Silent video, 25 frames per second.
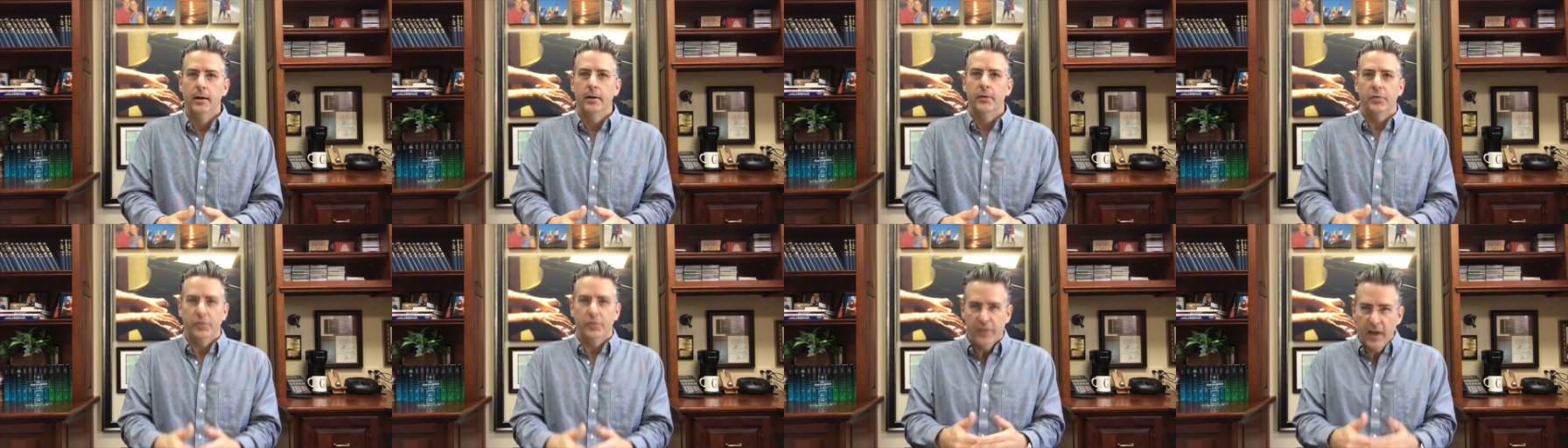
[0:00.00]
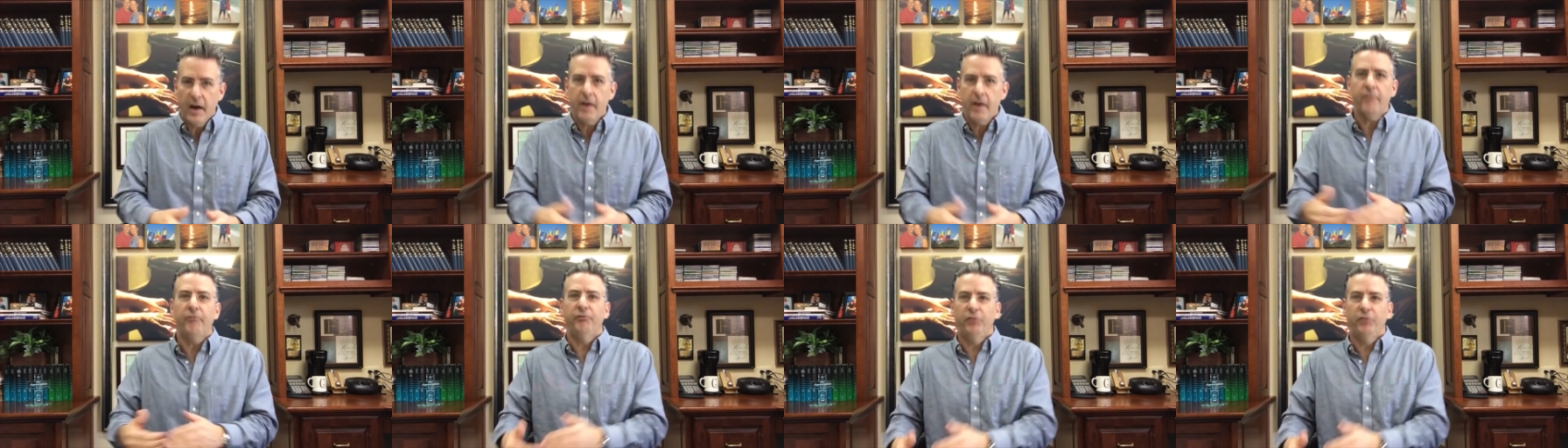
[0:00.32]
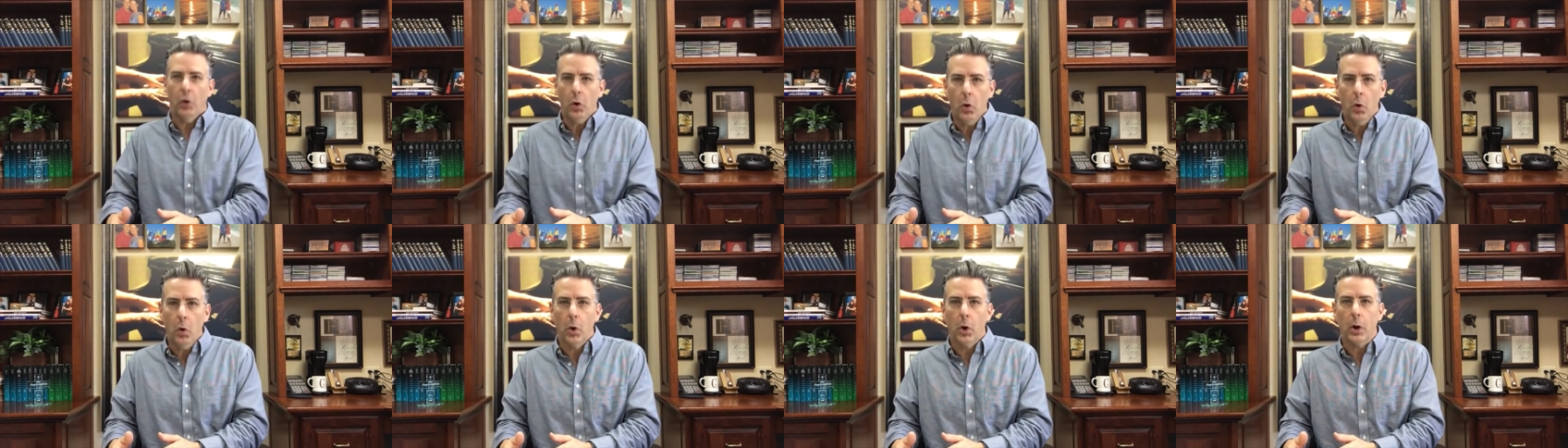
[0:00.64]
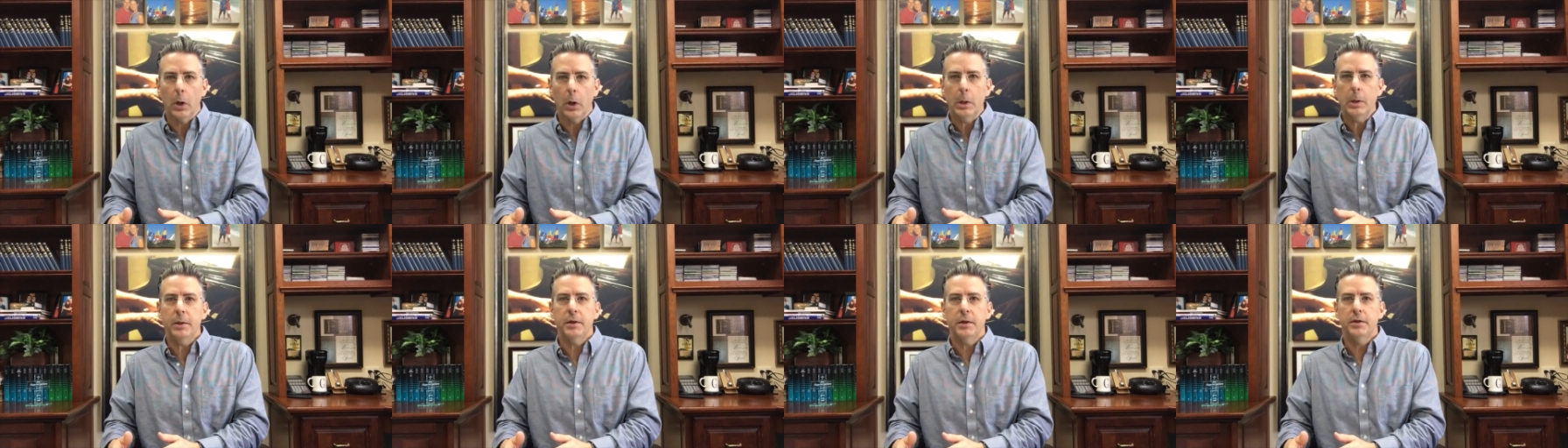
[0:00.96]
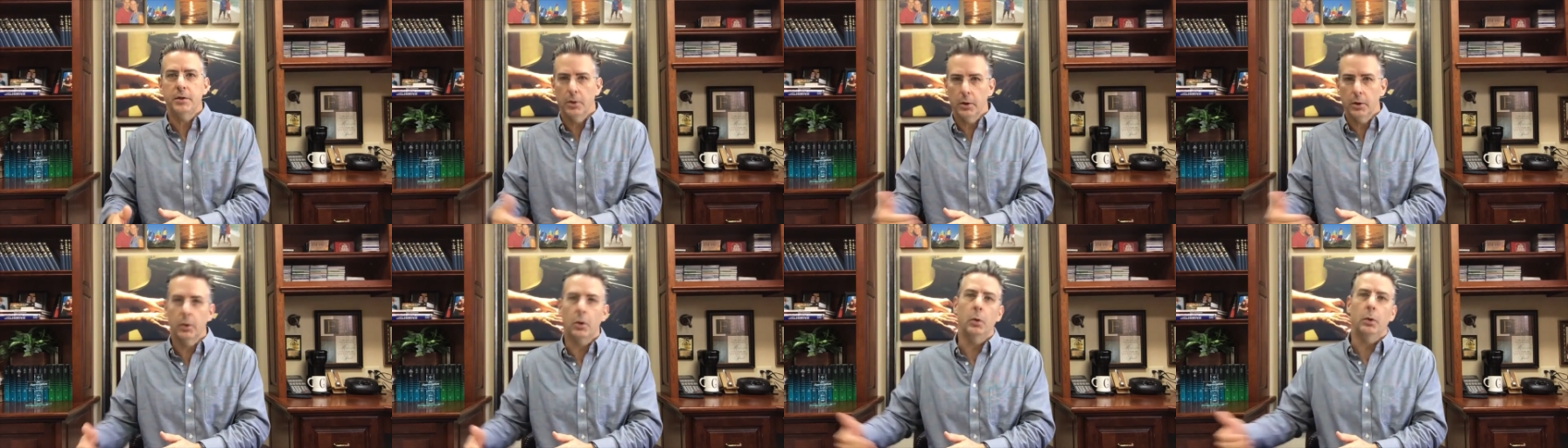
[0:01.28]
Therefore,
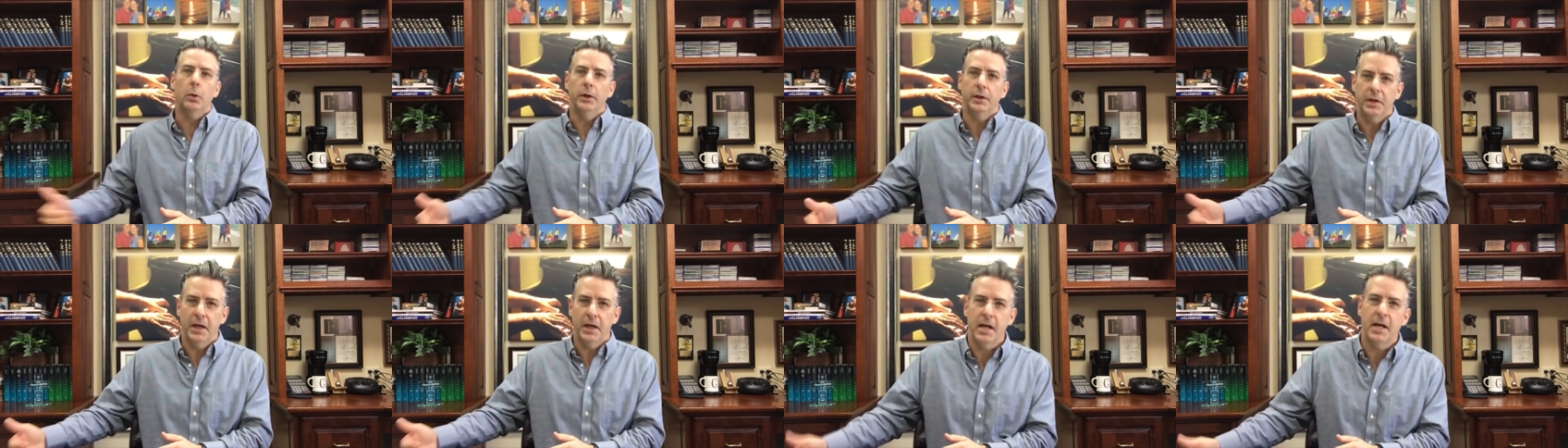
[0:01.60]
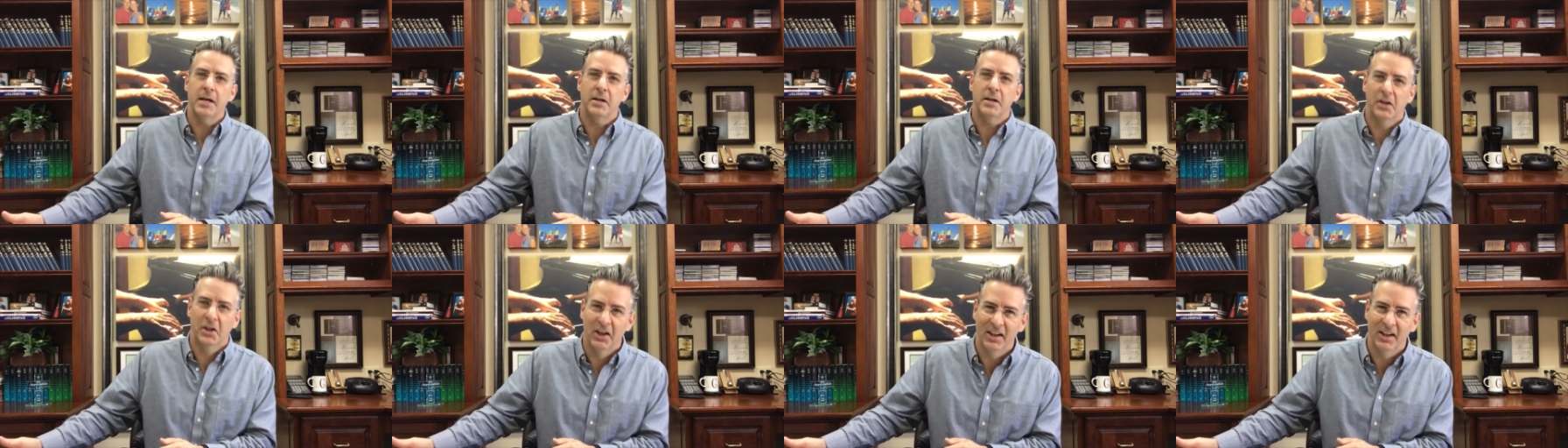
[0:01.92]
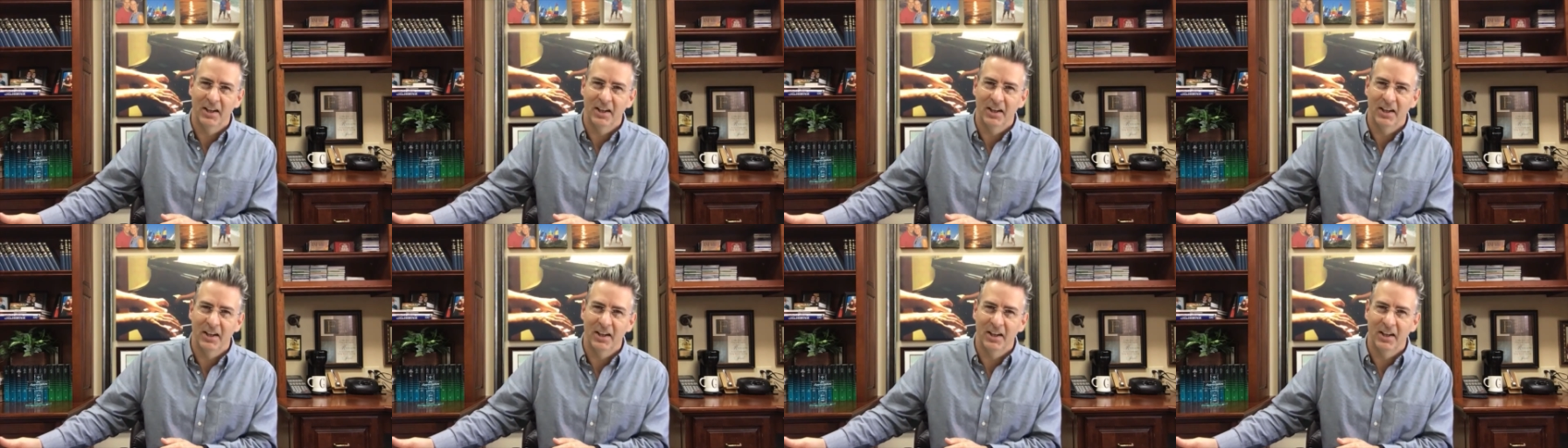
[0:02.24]
you're going to eat